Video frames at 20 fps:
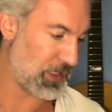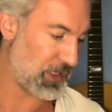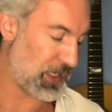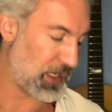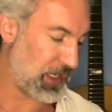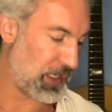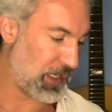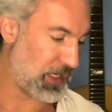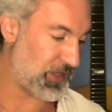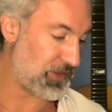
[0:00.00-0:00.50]

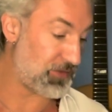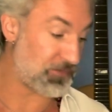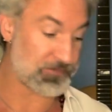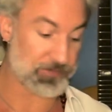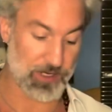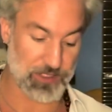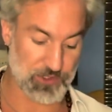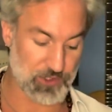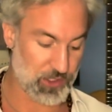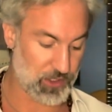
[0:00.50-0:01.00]
The
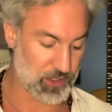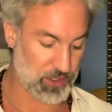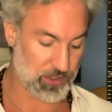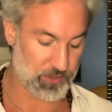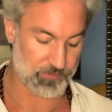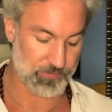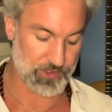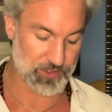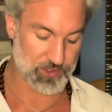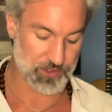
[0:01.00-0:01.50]
frets are
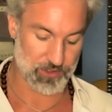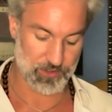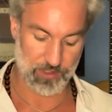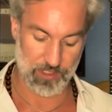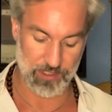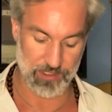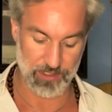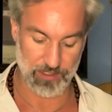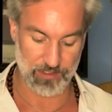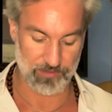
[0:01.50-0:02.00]
all original.
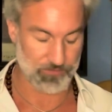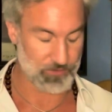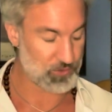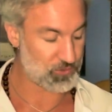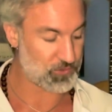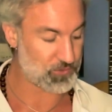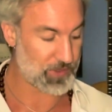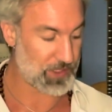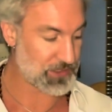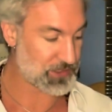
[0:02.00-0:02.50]
I didn't even
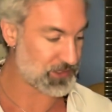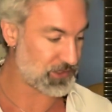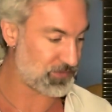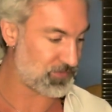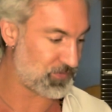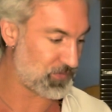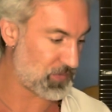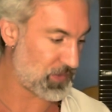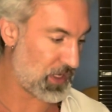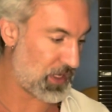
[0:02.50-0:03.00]
dress
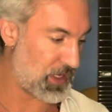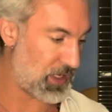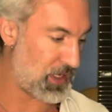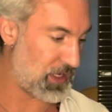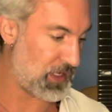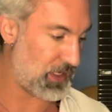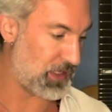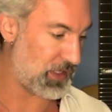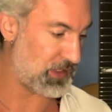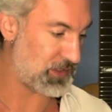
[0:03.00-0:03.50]
them.
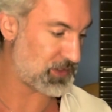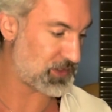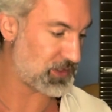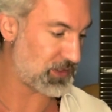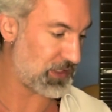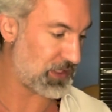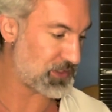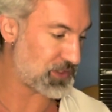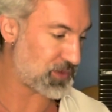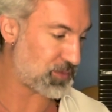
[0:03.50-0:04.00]
It
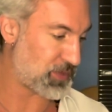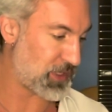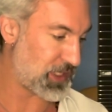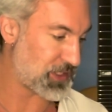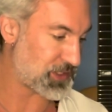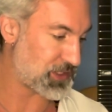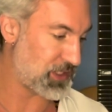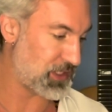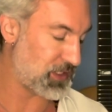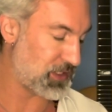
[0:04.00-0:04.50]
still has a
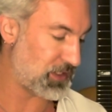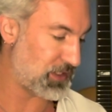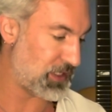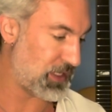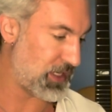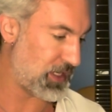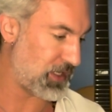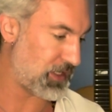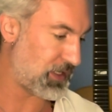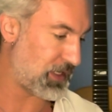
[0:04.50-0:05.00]
brass nut on
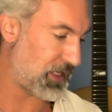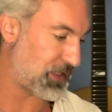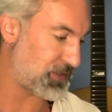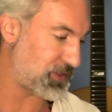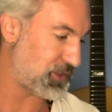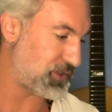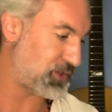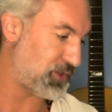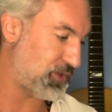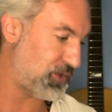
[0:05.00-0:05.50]
there. It has
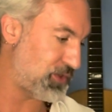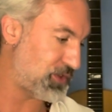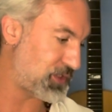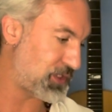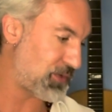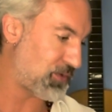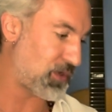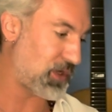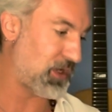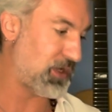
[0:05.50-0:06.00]
the tuners
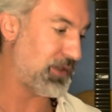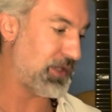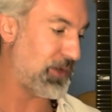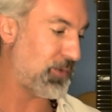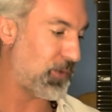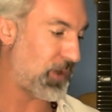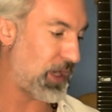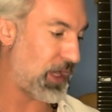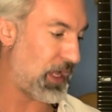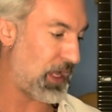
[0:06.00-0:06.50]
that were on there
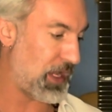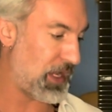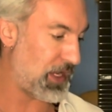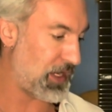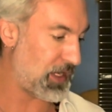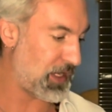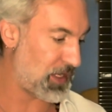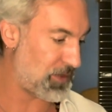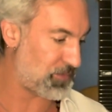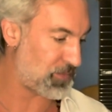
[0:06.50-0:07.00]
when
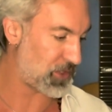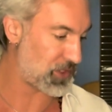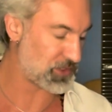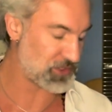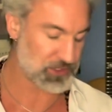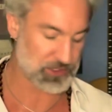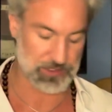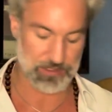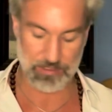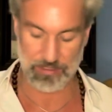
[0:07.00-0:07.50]
I had
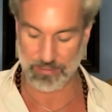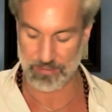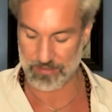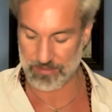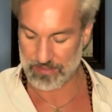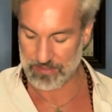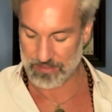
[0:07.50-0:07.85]
purchased it.